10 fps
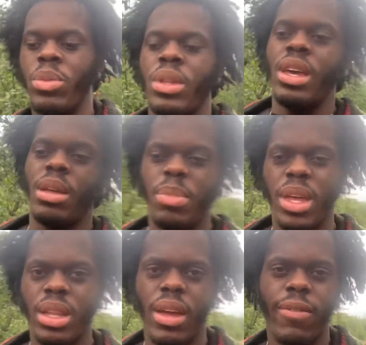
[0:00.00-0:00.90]
it being
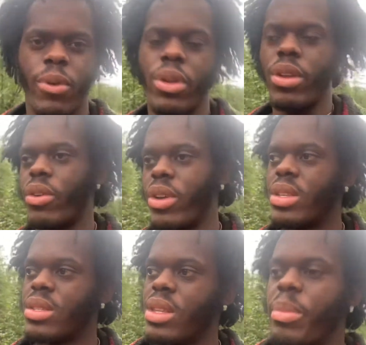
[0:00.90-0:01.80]
like 40 degrees
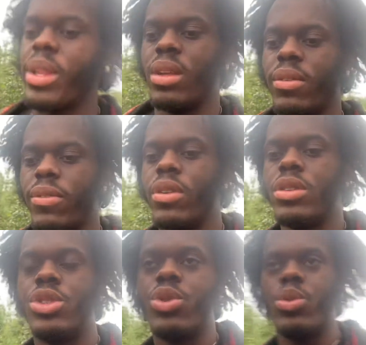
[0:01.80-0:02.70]
in the middle of
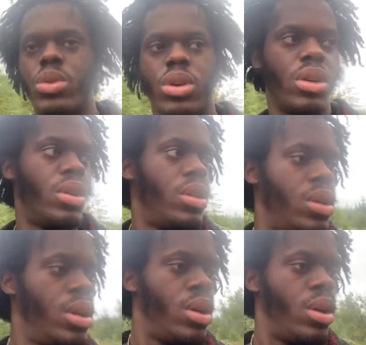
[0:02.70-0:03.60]
June or
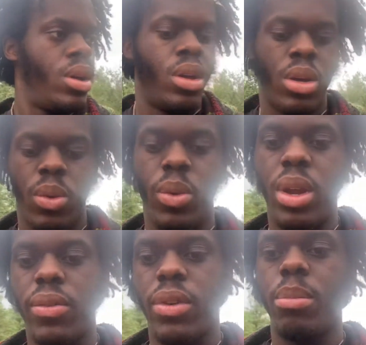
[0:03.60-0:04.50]

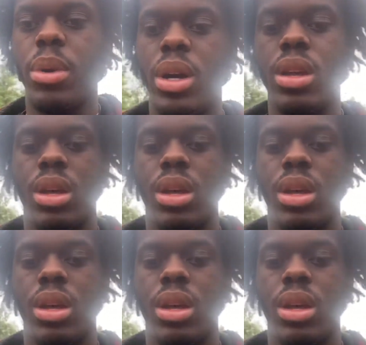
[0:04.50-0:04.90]
whatever, but